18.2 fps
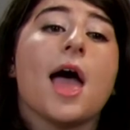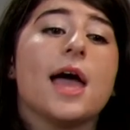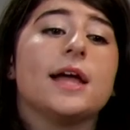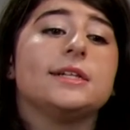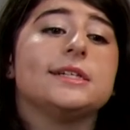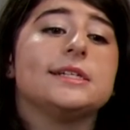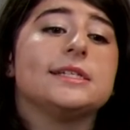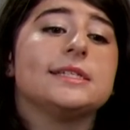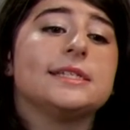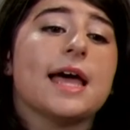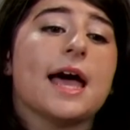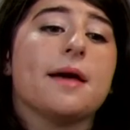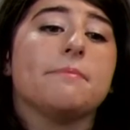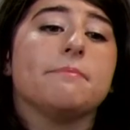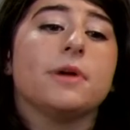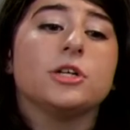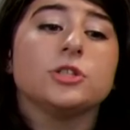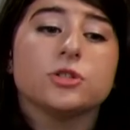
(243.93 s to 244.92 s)
and to
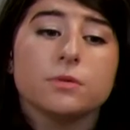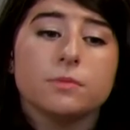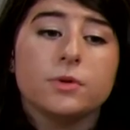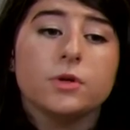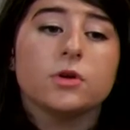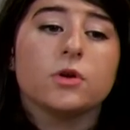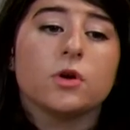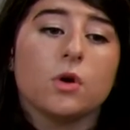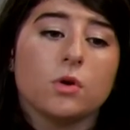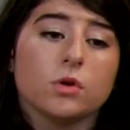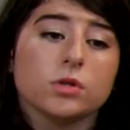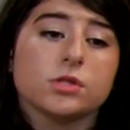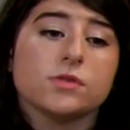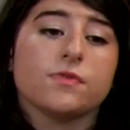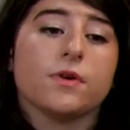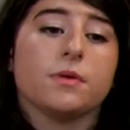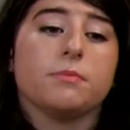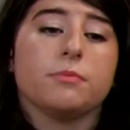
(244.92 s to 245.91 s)
set measurable
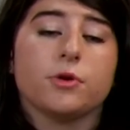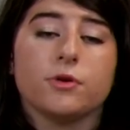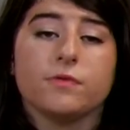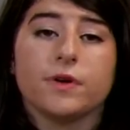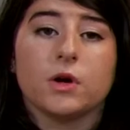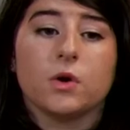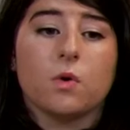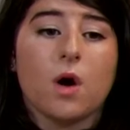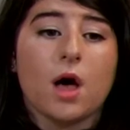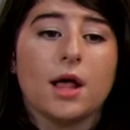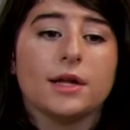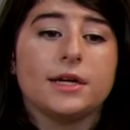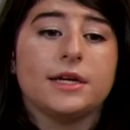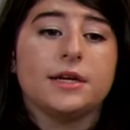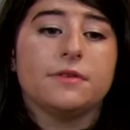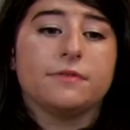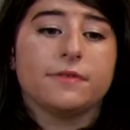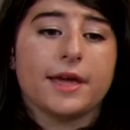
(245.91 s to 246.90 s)
goals for improving
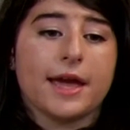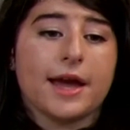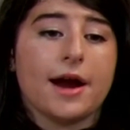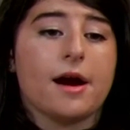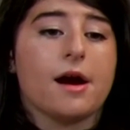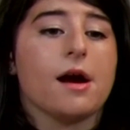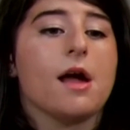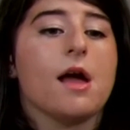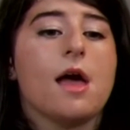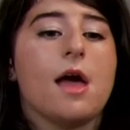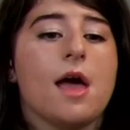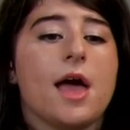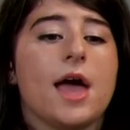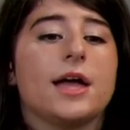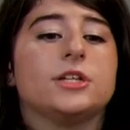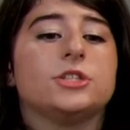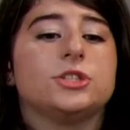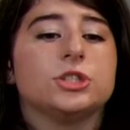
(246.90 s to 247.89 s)
quality of care
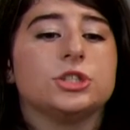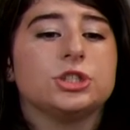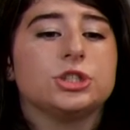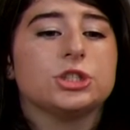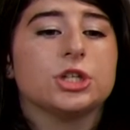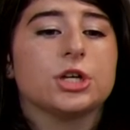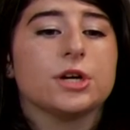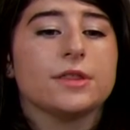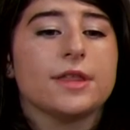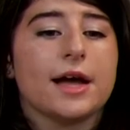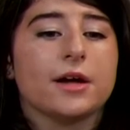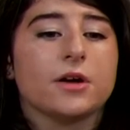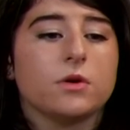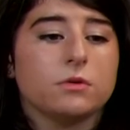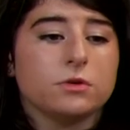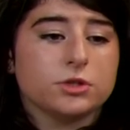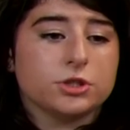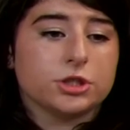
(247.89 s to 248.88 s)
and to ensure that
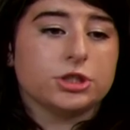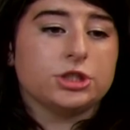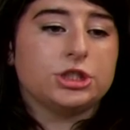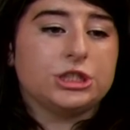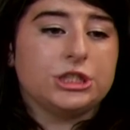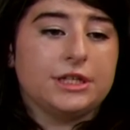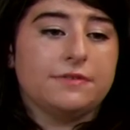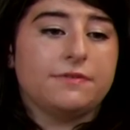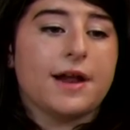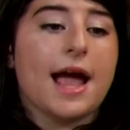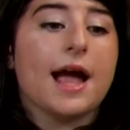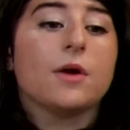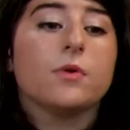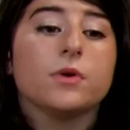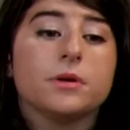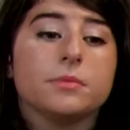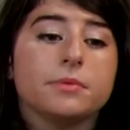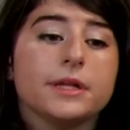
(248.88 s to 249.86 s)
goals are achieved
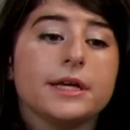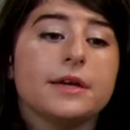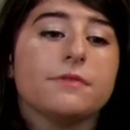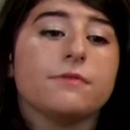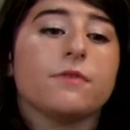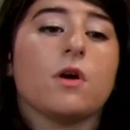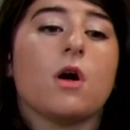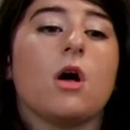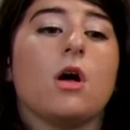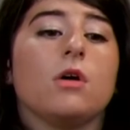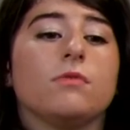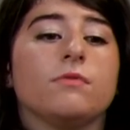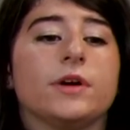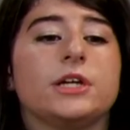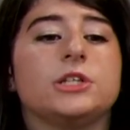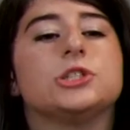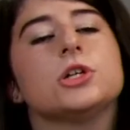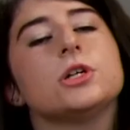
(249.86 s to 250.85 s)
equitably for all
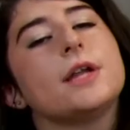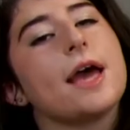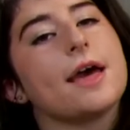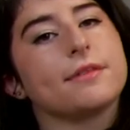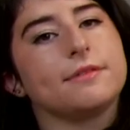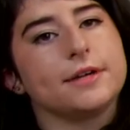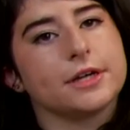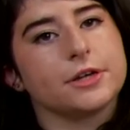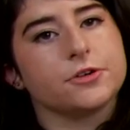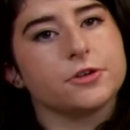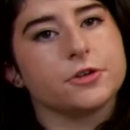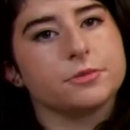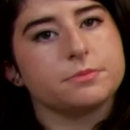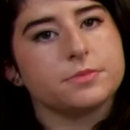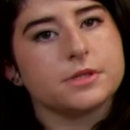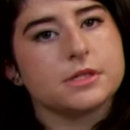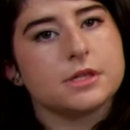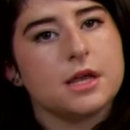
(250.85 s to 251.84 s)
racial and ethnic
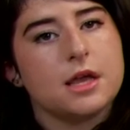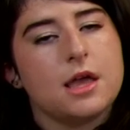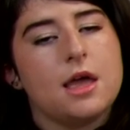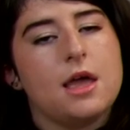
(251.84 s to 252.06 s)
groups.